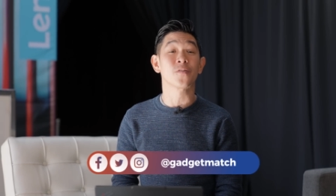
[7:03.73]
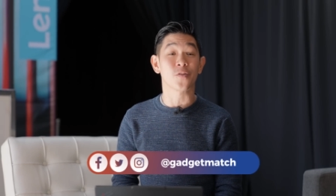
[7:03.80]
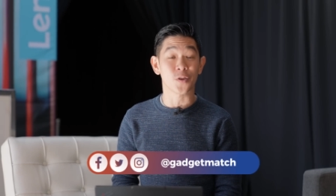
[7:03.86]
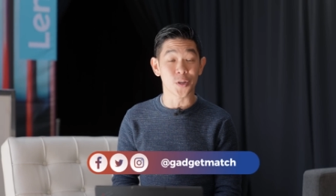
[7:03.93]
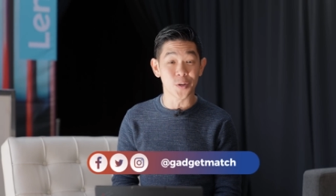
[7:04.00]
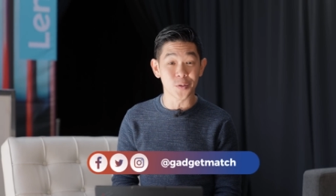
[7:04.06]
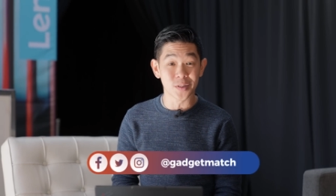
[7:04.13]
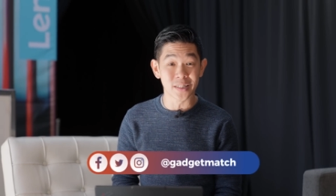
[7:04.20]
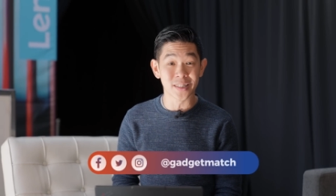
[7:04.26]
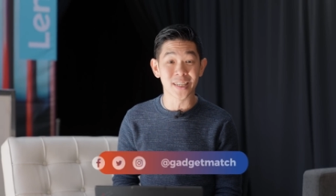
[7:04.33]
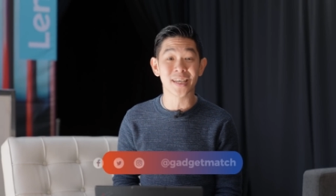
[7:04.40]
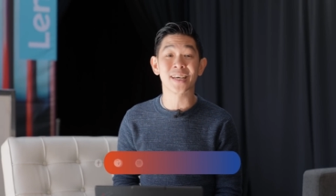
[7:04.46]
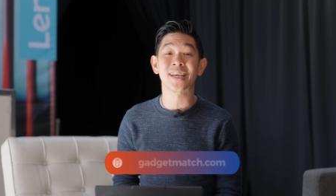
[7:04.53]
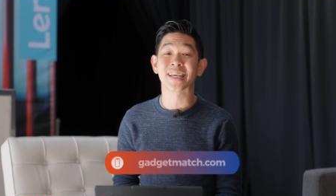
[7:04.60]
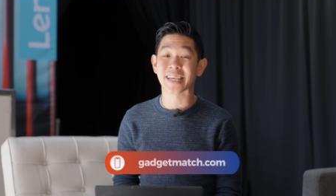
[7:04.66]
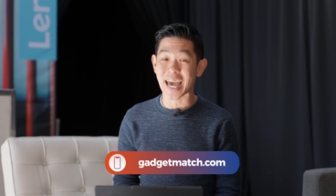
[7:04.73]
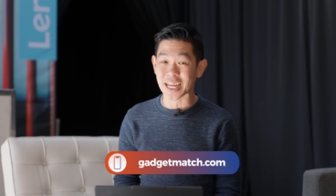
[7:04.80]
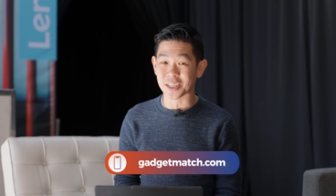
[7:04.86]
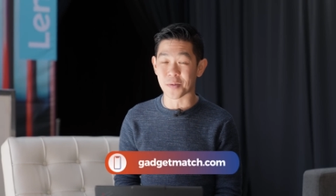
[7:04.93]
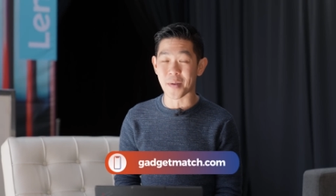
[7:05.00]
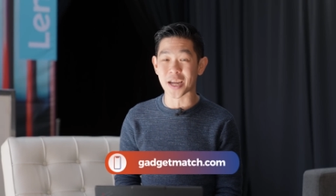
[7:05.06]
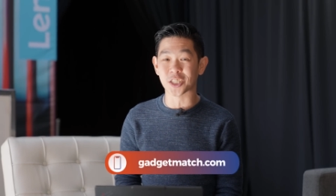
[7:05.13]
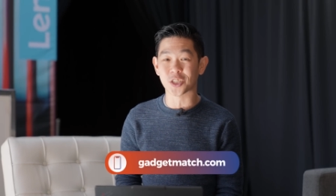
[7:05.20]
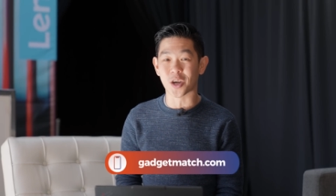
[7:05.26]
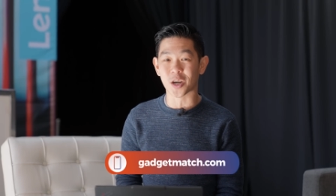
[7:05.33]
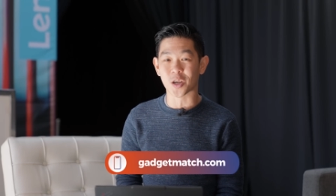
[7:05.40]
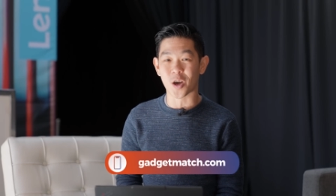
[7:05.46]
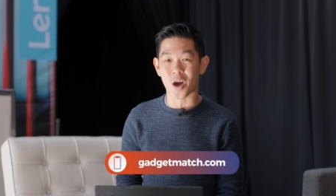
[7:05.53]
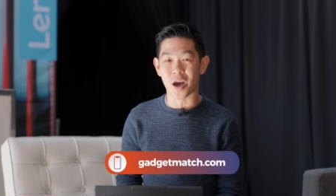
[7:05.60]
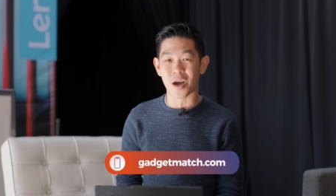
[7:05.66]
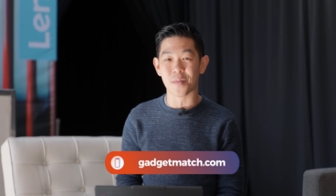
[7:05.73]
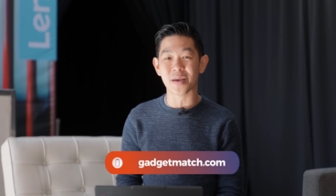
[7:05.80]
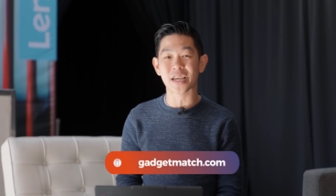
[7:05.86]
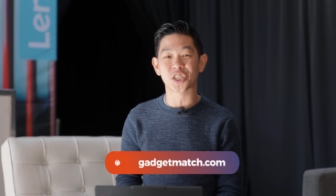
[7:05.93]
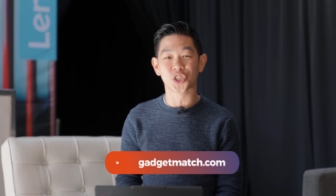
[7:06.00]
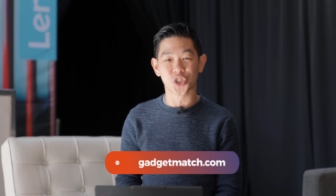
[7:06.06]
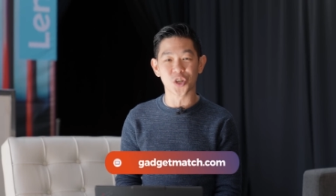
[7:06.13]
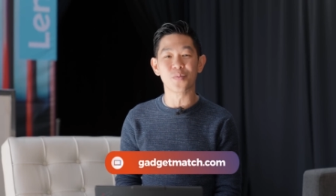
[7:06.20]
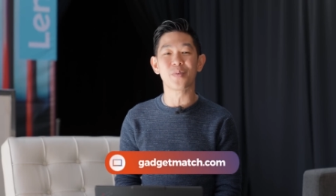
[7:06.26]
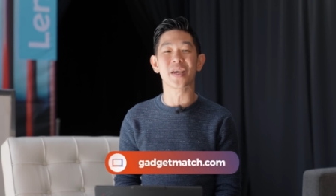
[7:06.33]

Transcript: for news, gadgetmatch.com should